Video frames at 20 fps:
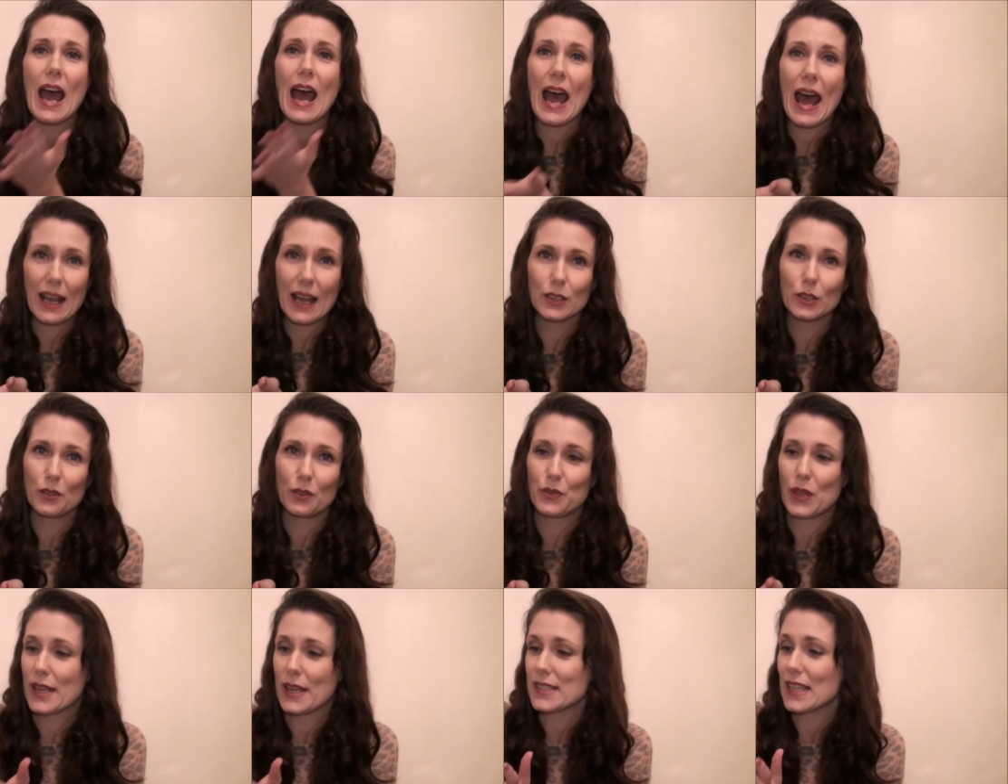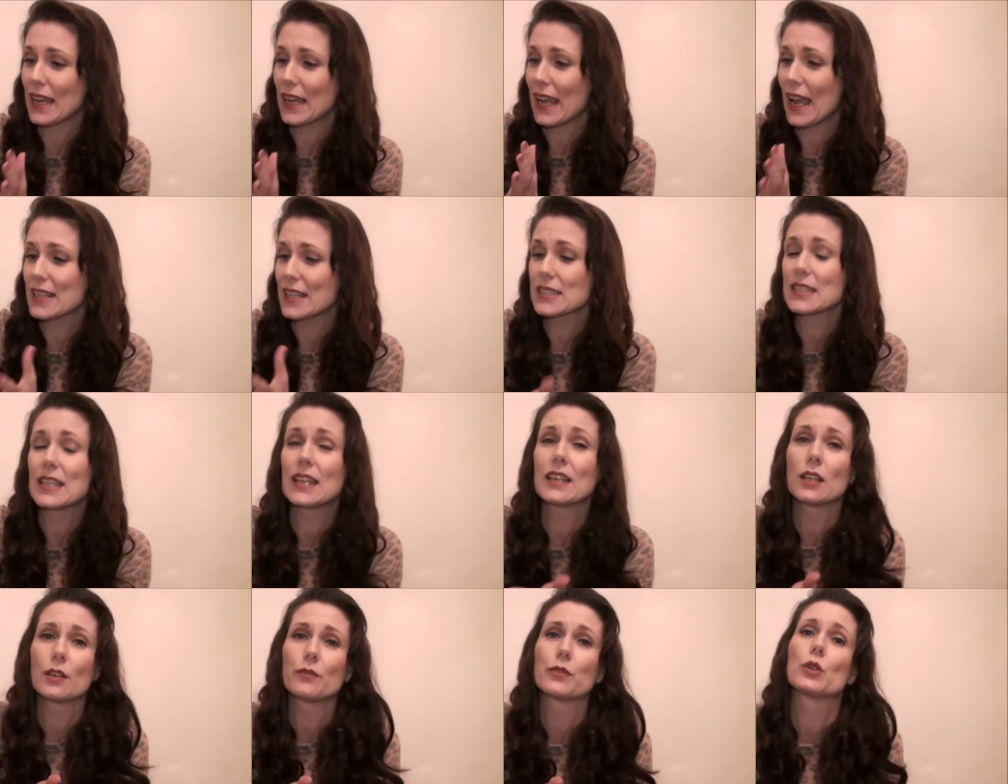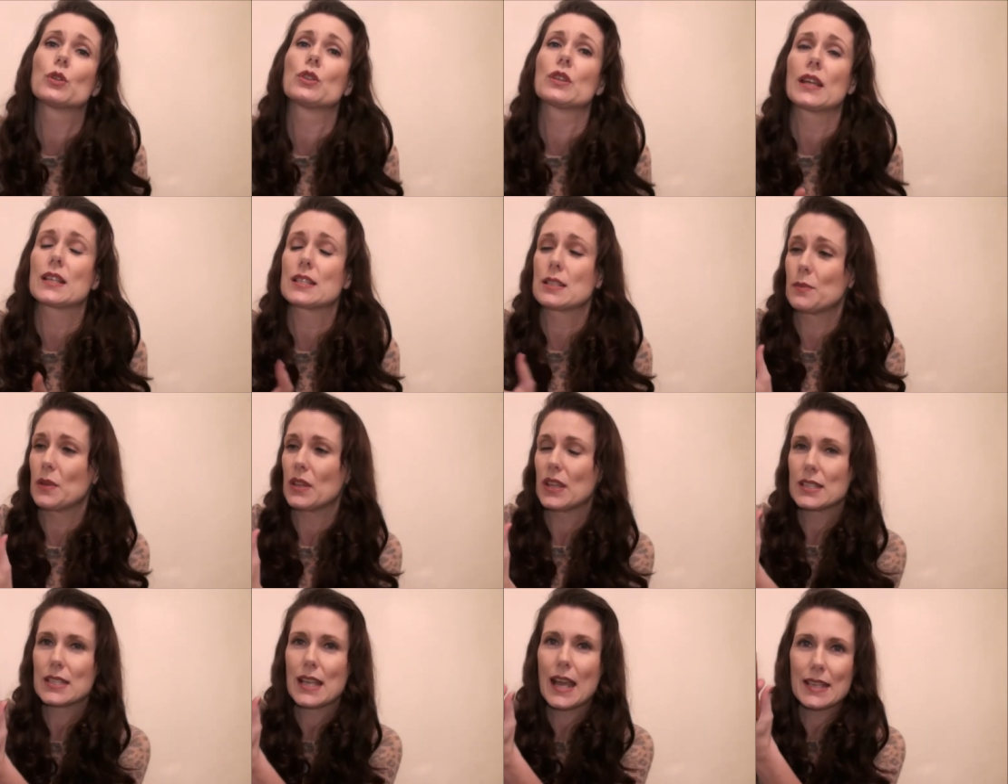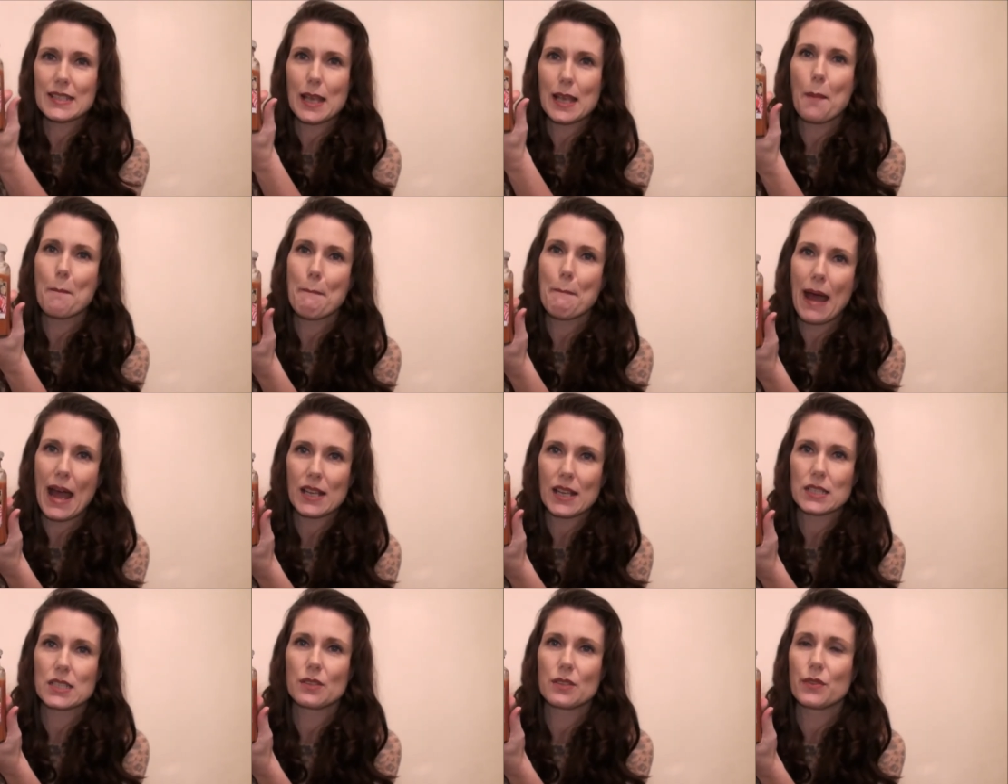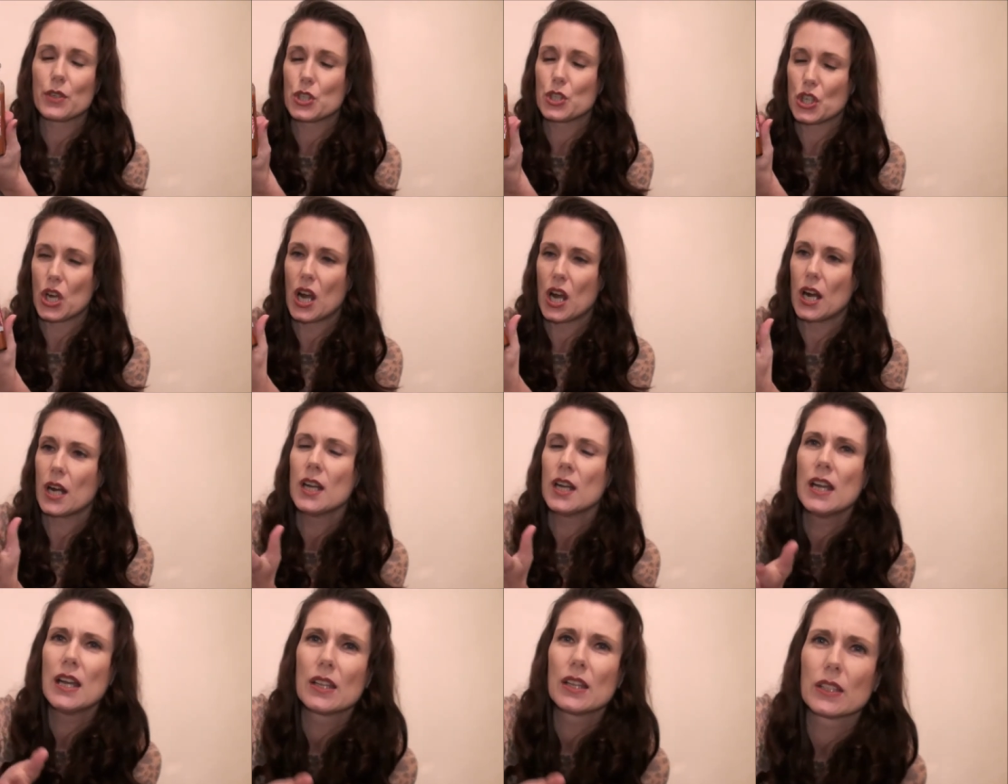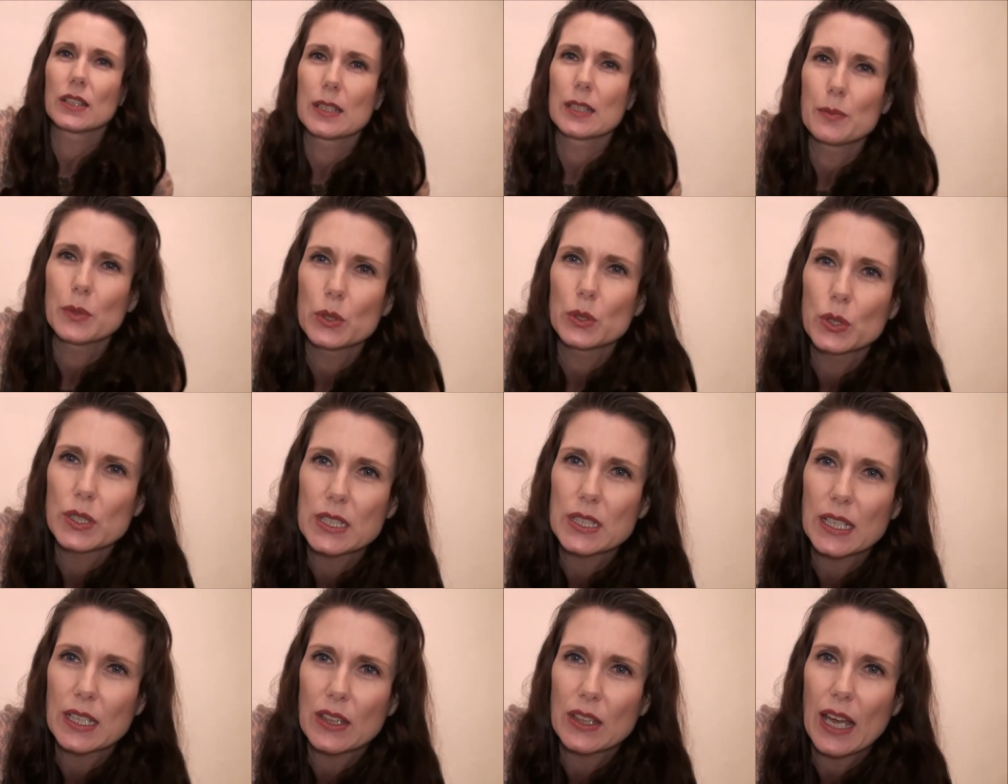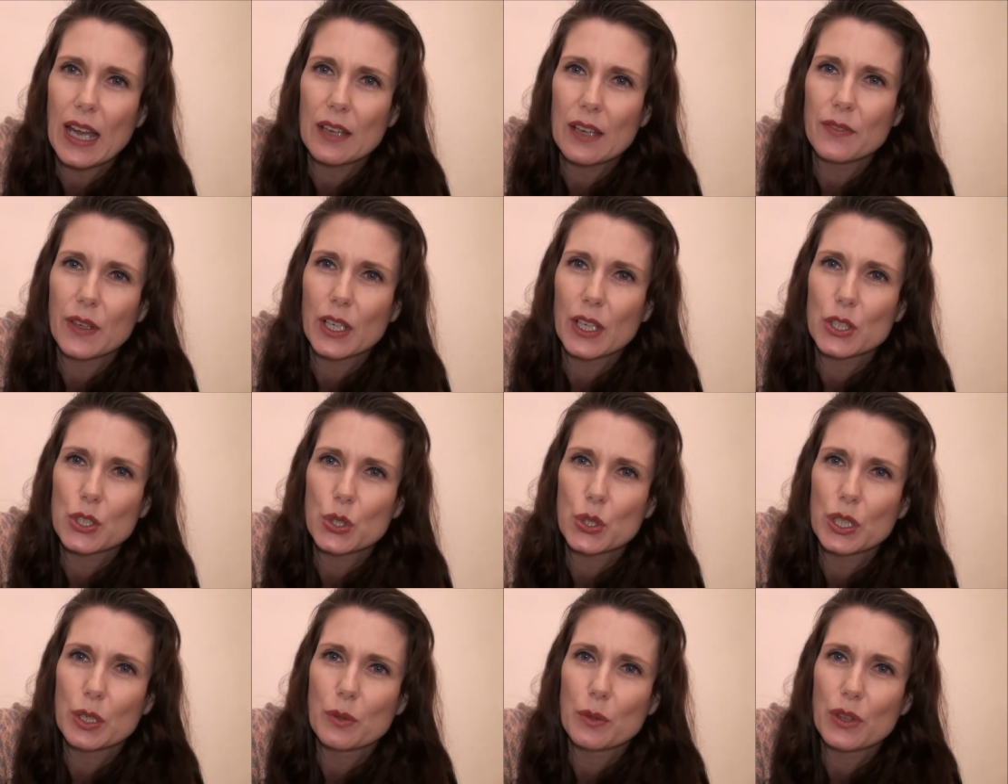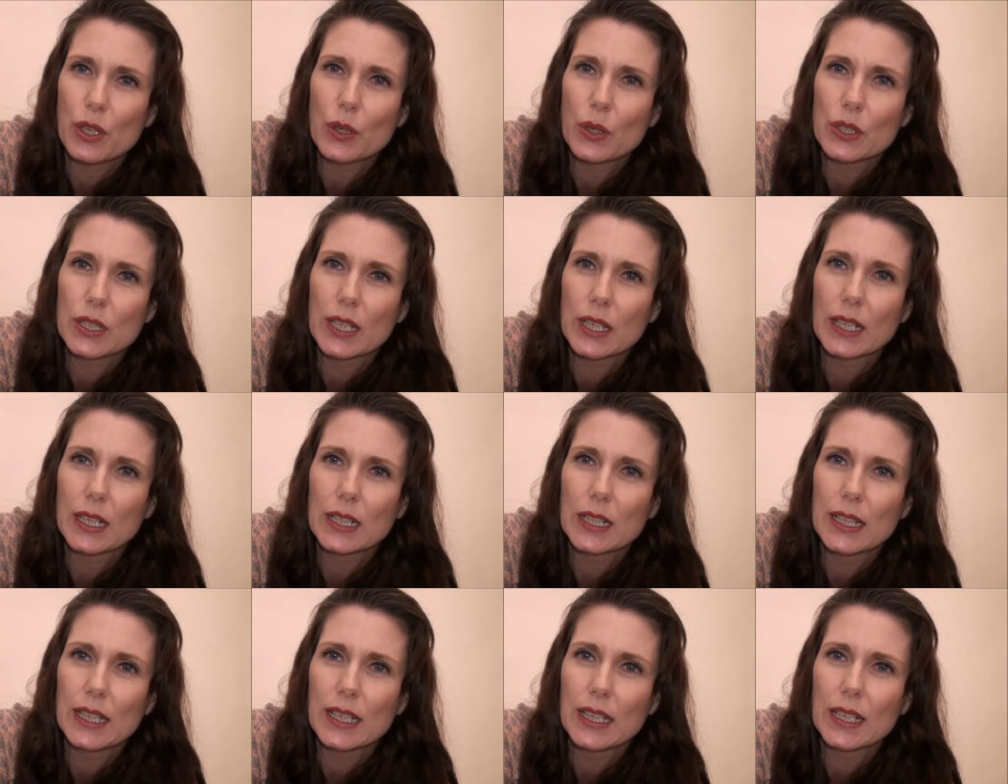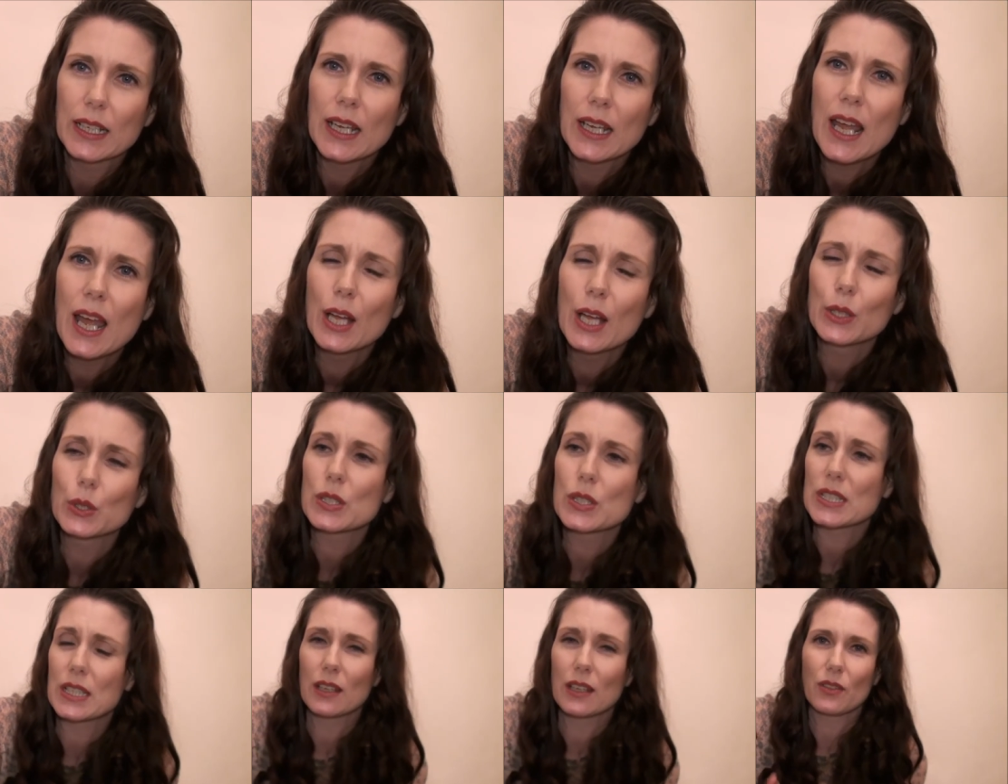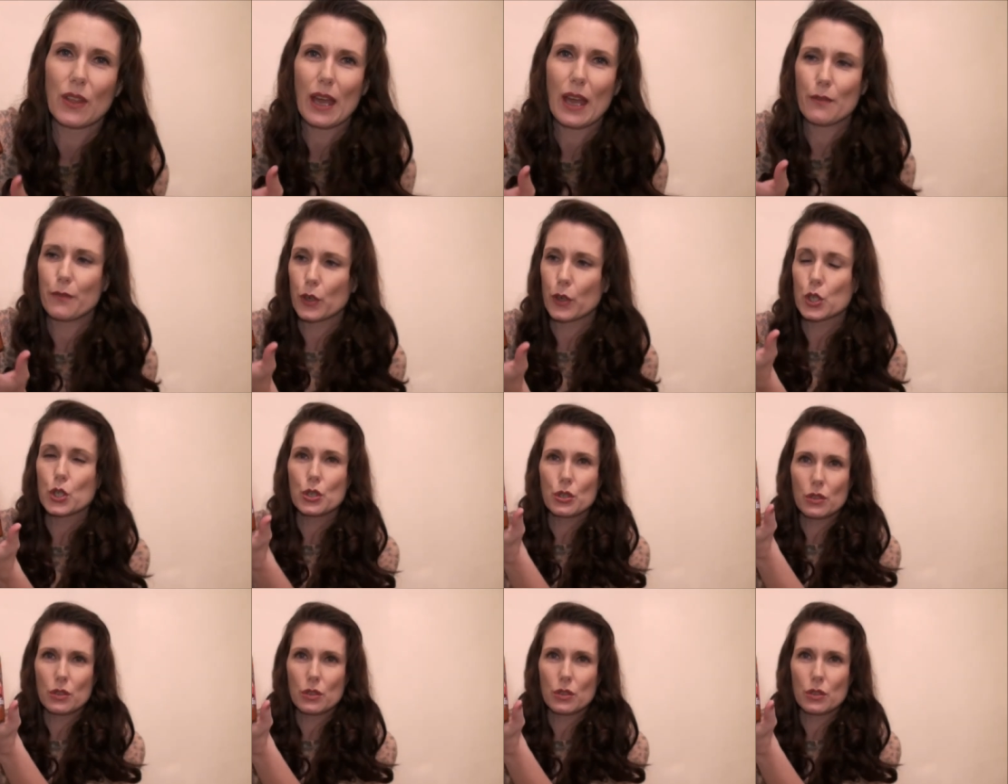I love this. I can't say enough good things about this. It's a massive jar. The label looks like that, if I can show you without it glaring. Looks like that for